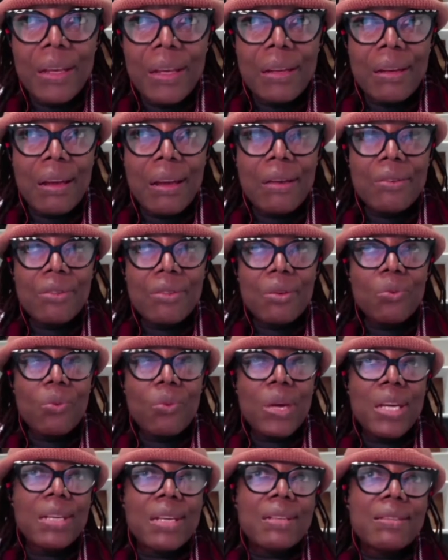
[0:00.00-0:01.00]
Now, the
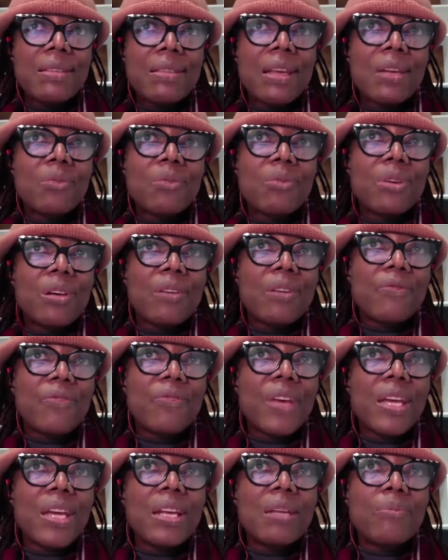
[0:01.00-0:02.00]
ways that were
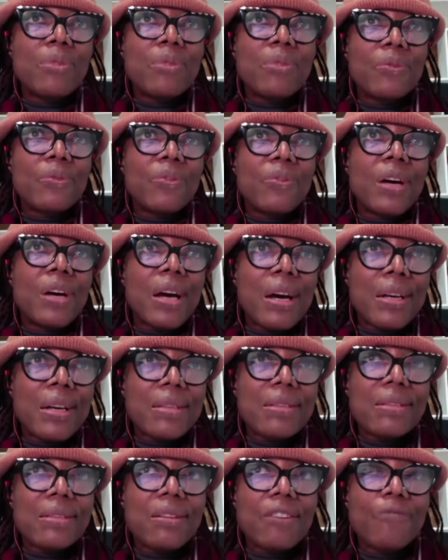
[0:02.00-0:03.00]
available for
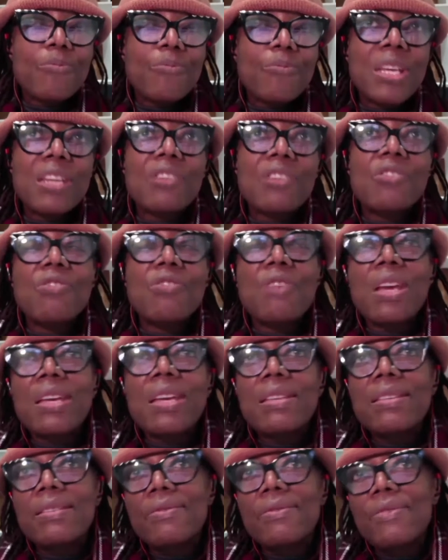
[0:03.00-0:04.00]
us of being
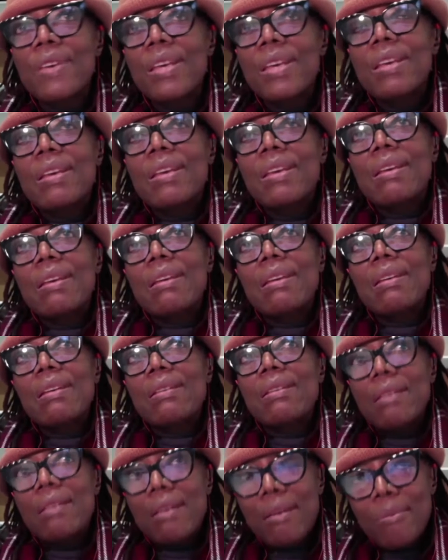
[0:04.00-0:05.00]
creative
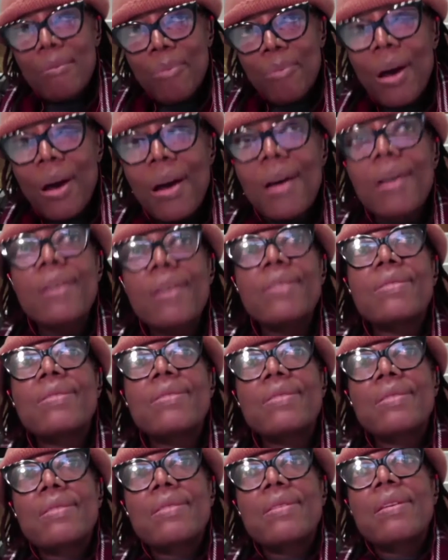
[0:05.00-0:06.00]
in
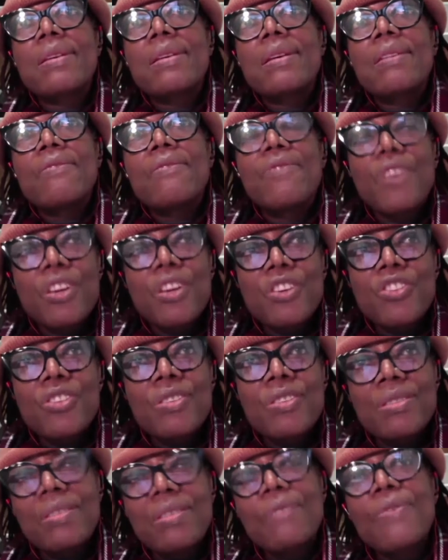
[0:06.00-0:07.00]
past
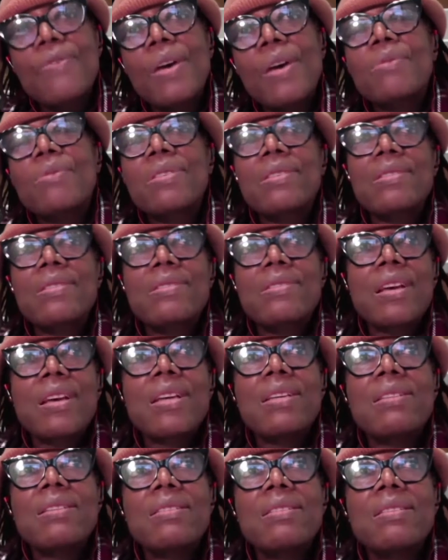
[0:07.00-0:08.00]
versions of our
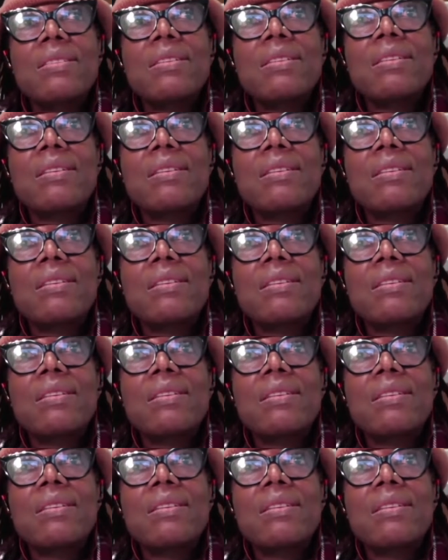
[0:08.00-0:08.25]
society